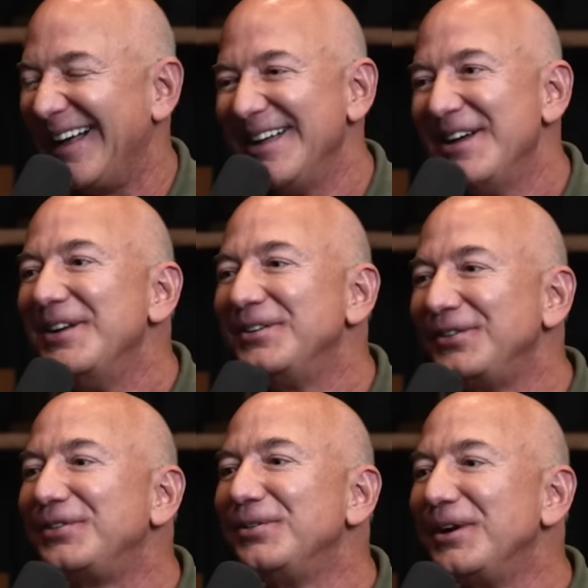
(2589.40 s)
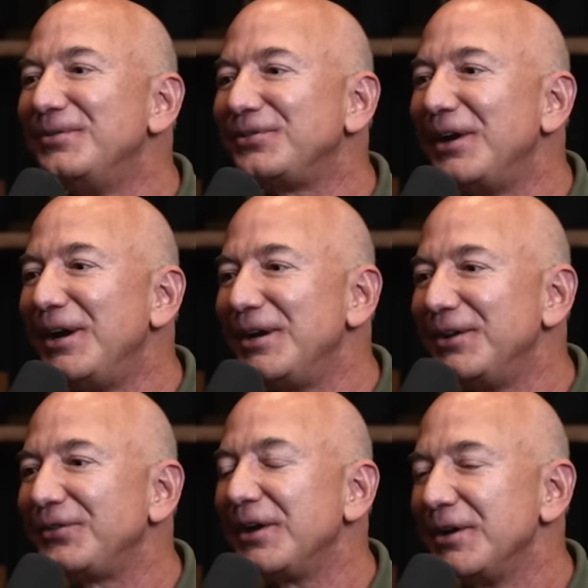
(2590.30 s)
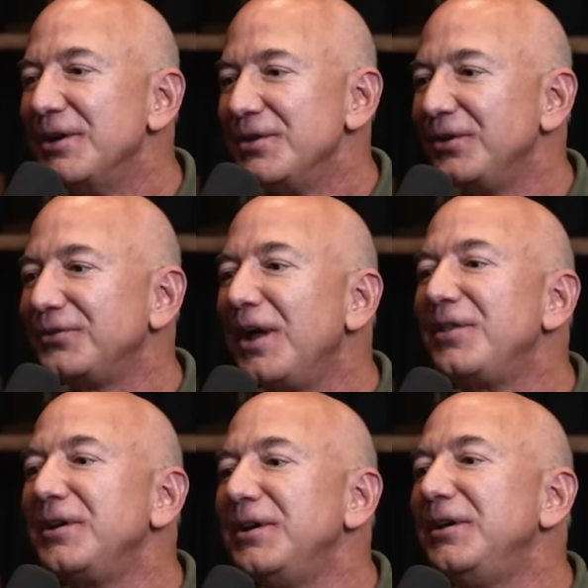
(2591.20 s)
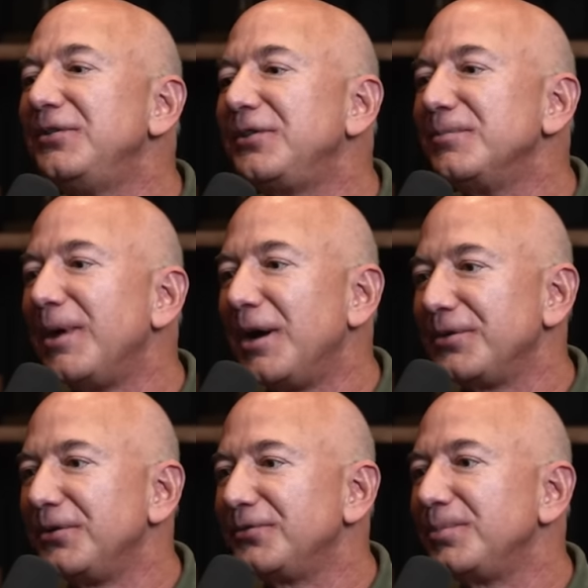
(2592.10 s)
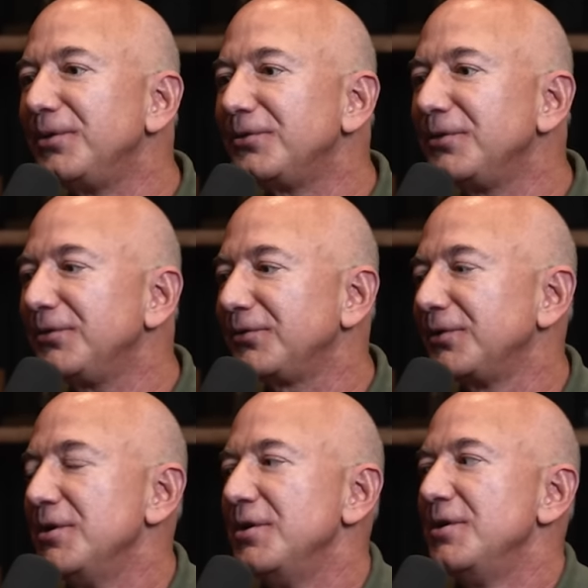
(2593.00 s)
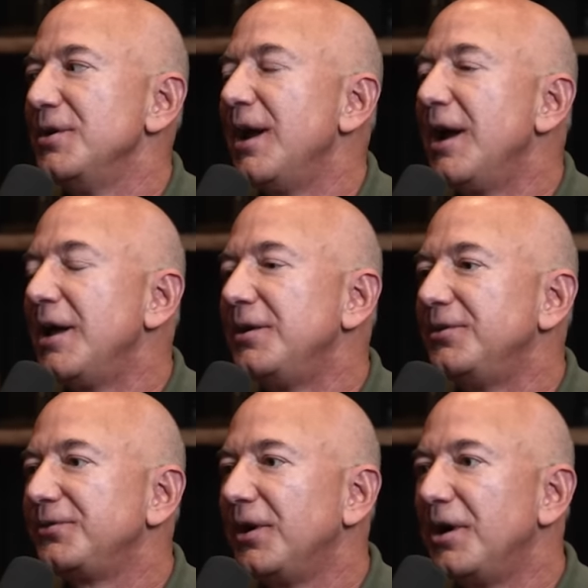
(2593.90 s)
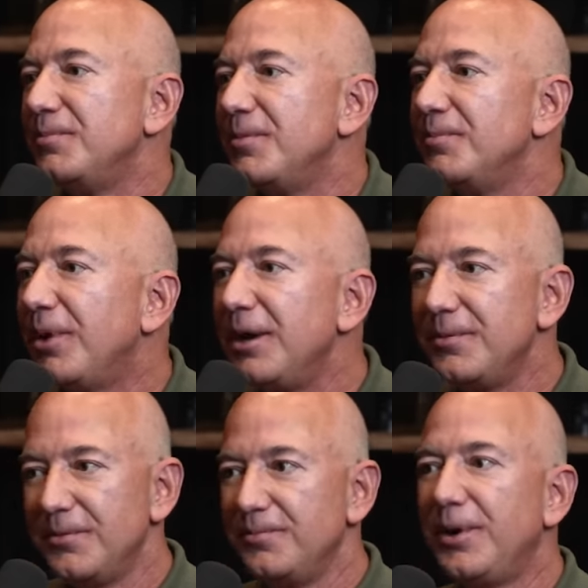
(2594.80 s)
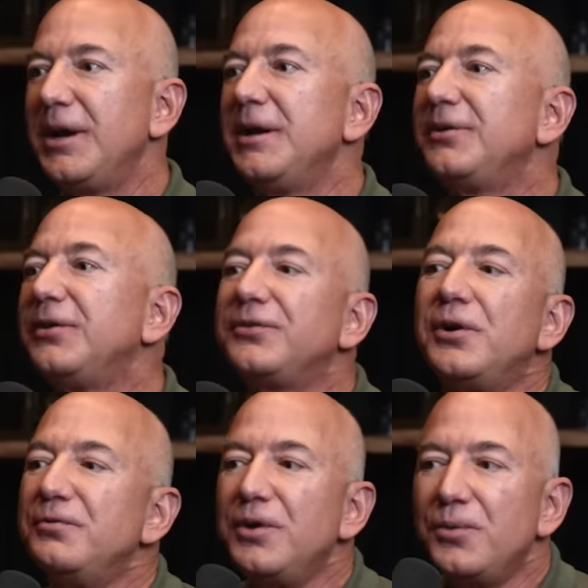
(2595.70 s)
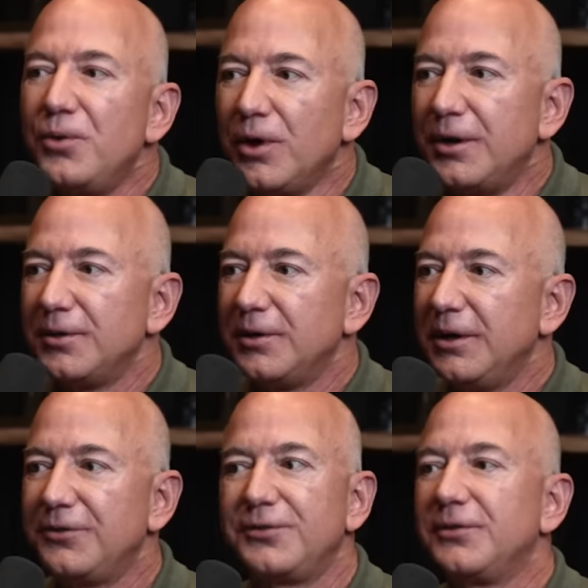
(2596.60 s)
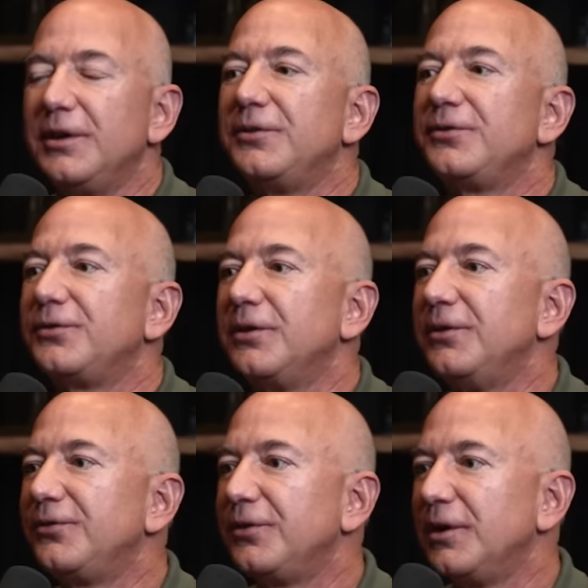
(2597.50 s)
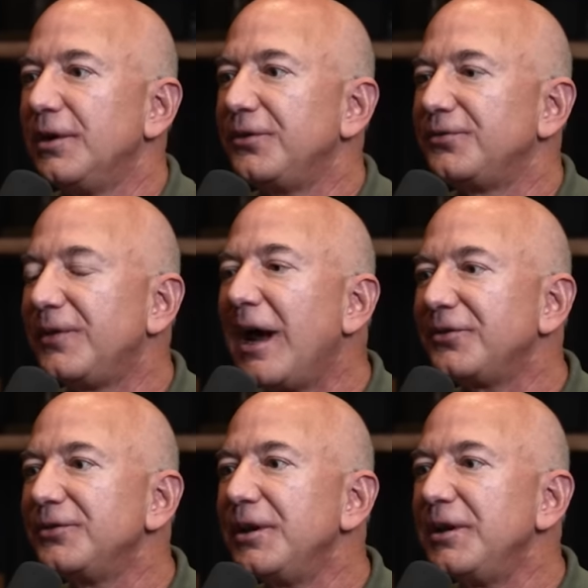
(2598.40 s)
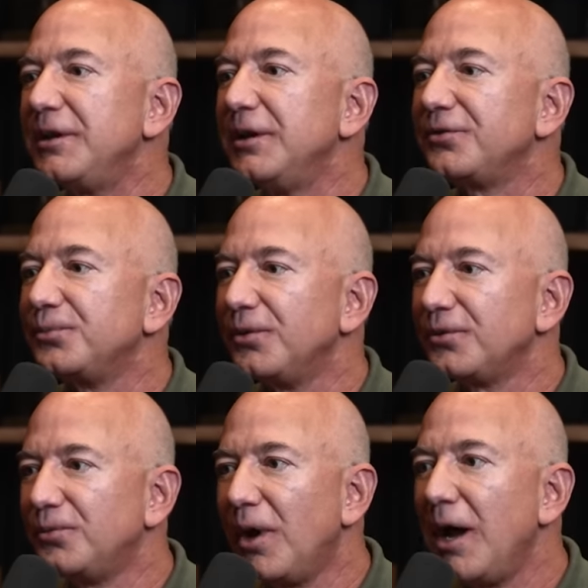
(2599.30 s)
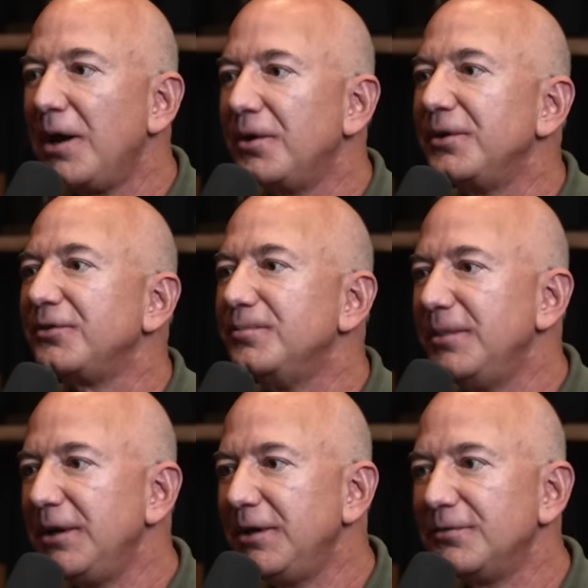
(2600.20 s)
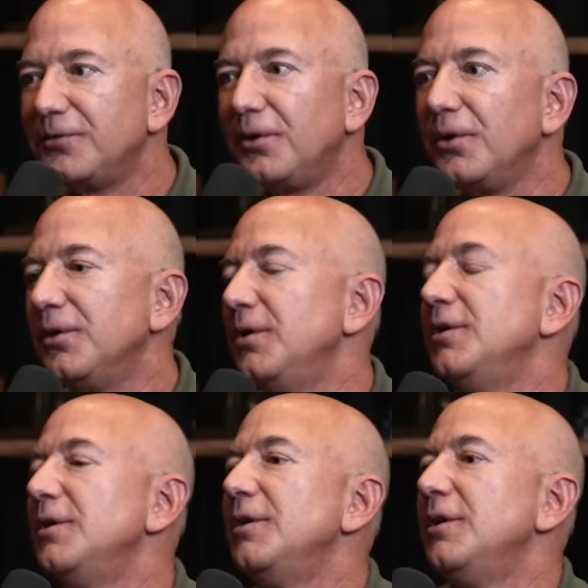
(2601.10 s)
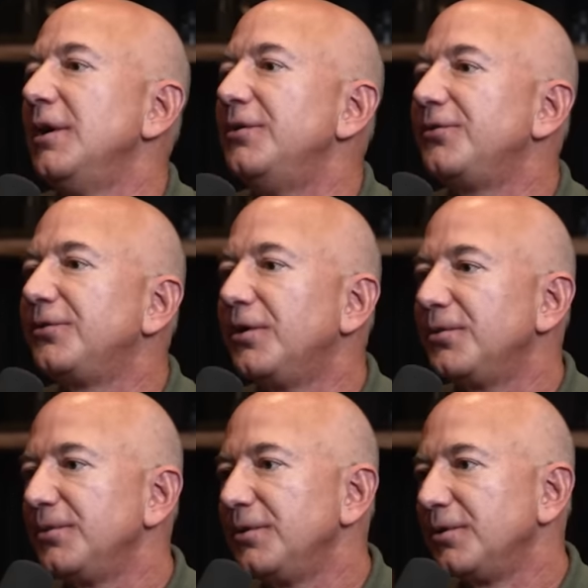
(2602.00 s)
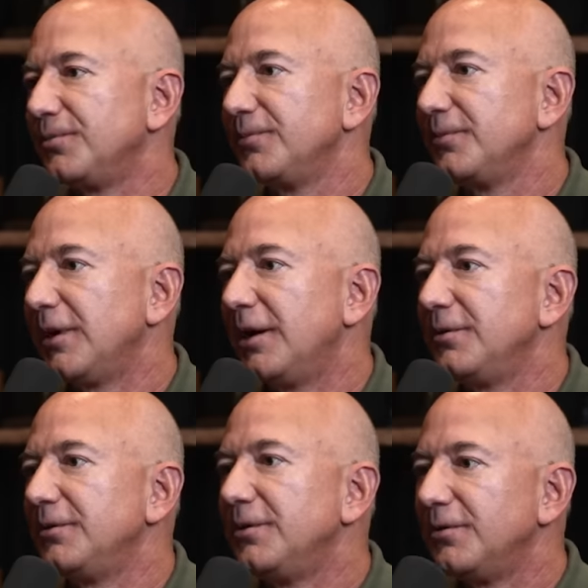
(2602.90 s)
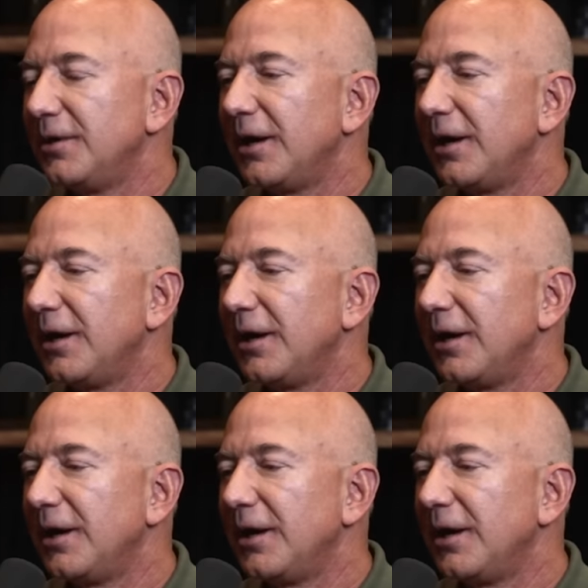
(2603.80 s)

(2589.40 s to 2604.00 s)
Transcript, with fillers: it's hard. You see what I'm saying? It's like there's nothing easy about this business, and but it's its own reward. It's fascinating. It's worthwhile. It's meaningful, and so I don't